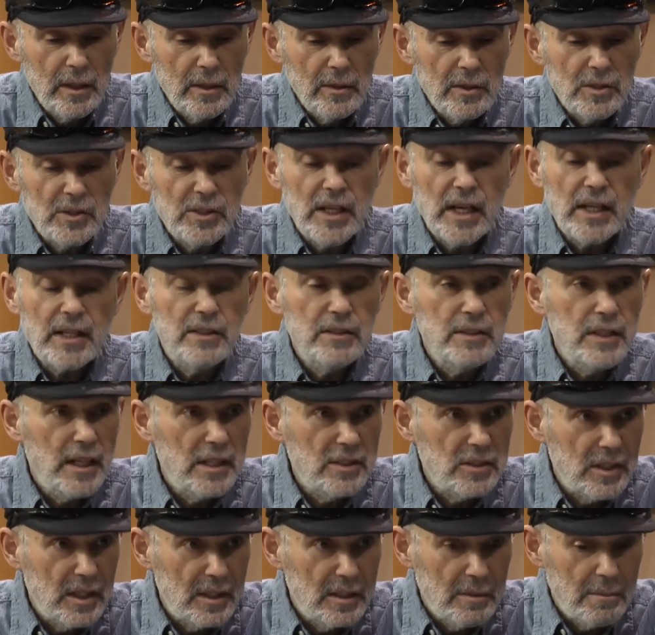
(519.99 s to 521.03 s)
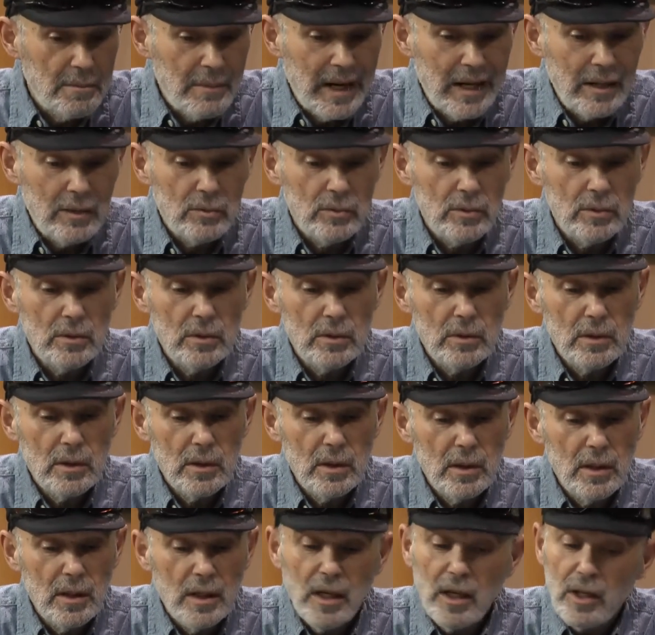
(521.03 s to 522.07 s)
The second test on the mountain,
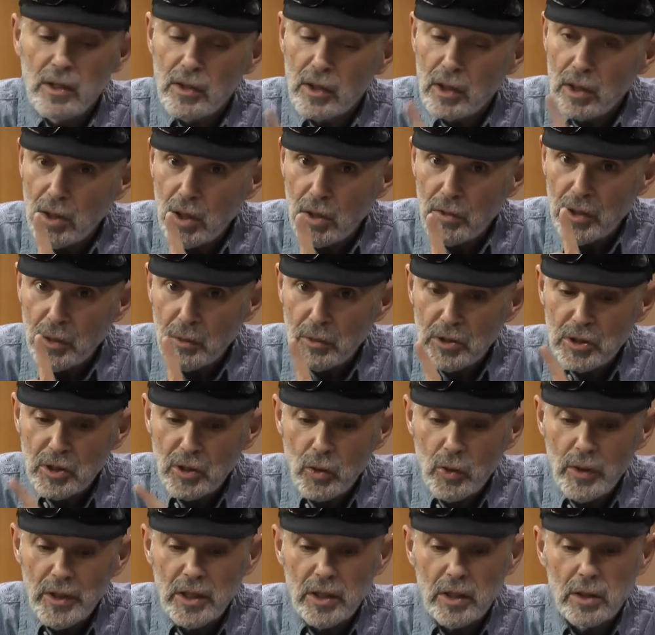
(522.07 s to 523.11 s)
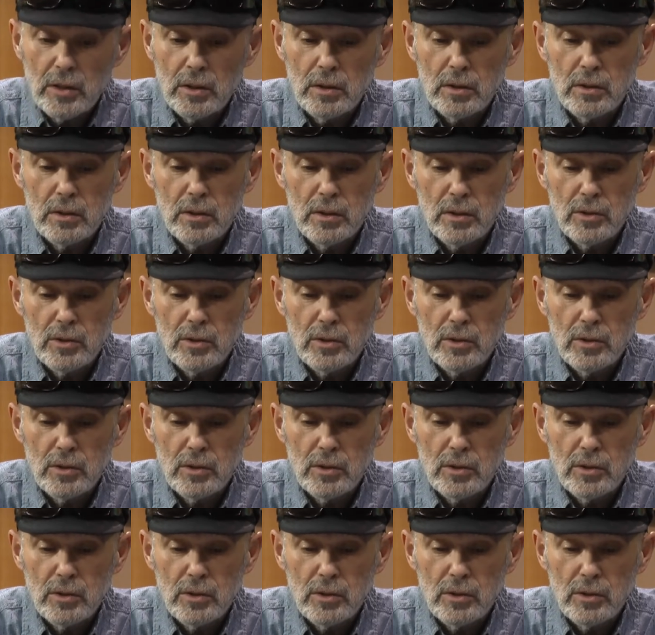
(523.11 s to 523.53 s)
the clothing was critical